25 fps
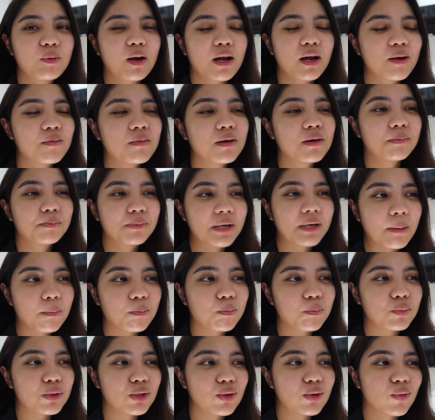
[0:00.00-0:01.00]
para ma-prep
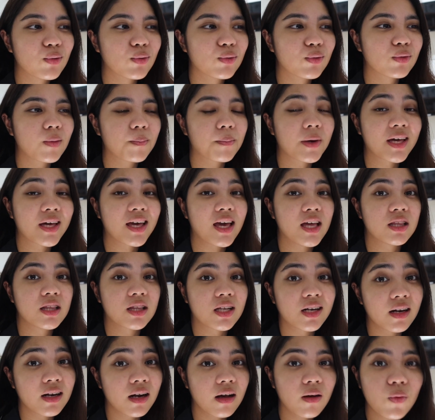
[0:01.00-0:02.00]
yung
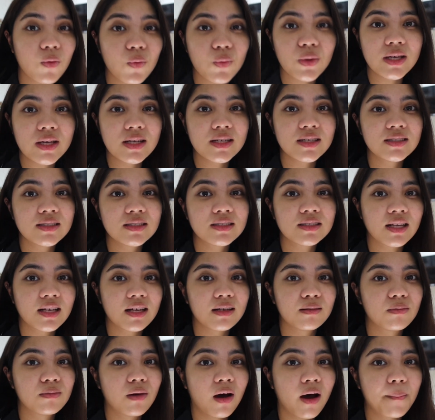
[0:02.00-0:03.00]
pag-enter ng quiz
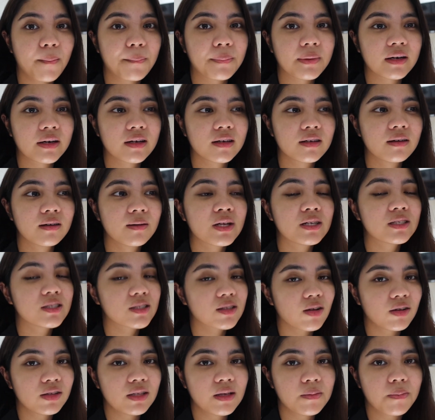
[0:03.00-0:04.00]
and baka
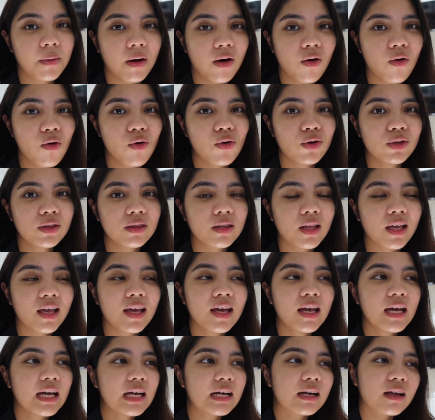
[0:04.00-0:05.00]
pag-study pa ako konti.
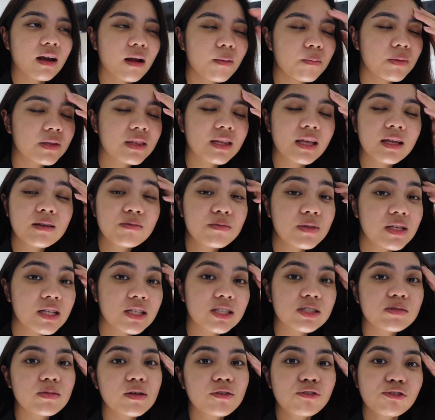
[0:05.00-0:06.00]
Grabe, 10
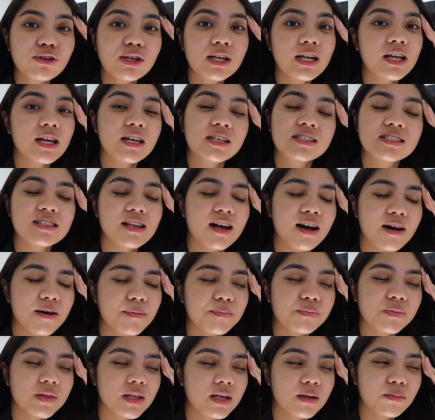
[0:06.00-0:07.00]
minutes before the exam.
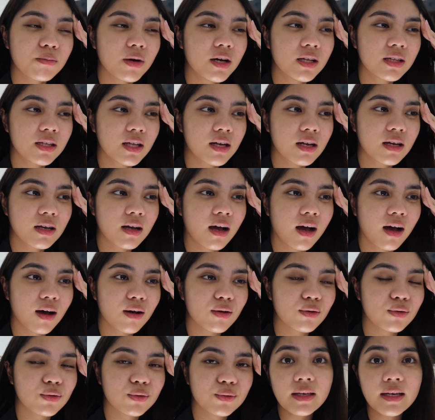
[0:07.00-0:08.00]
Kinabahan talaga
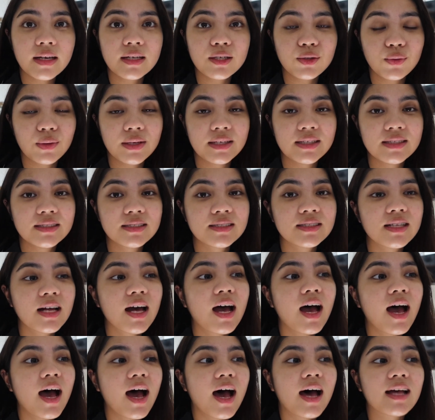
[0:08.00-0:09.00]
ako. Anyways,
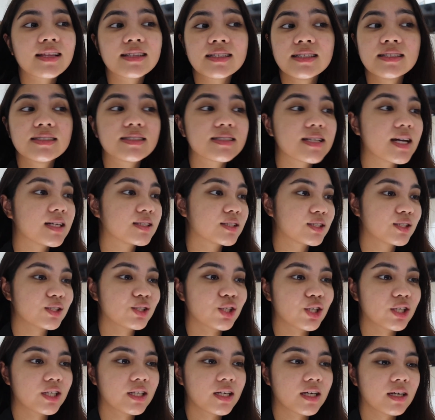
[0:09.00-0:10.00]
at least that's
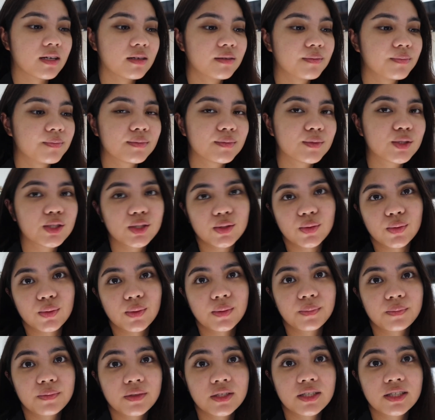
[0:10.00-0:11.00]
done na. So,
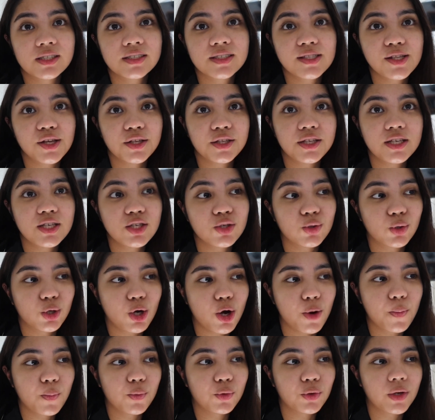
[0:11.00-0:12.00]
I'm gonna study
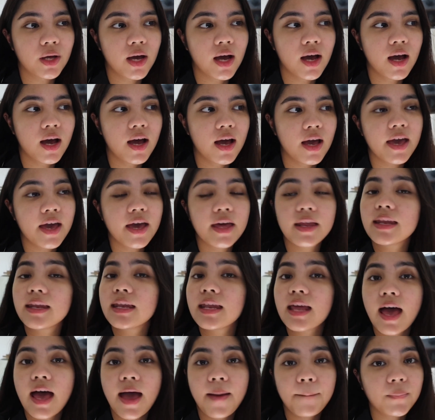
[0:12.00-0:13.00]
neuro muna. And
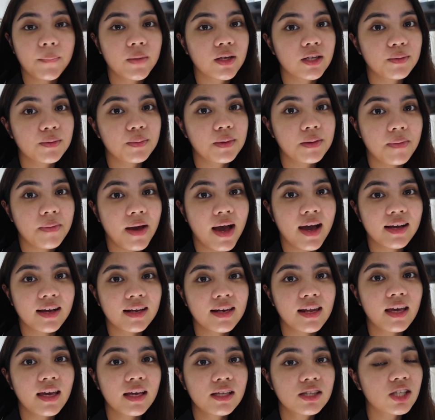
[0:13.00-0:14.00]
I'm gonna be back
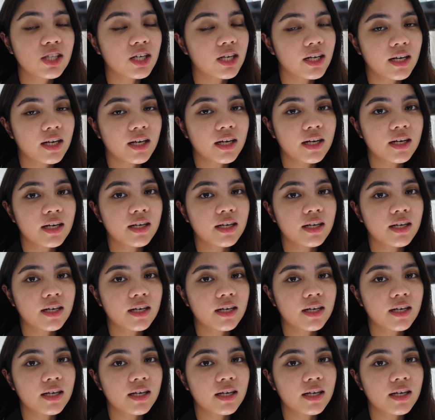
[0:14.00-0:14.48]
later.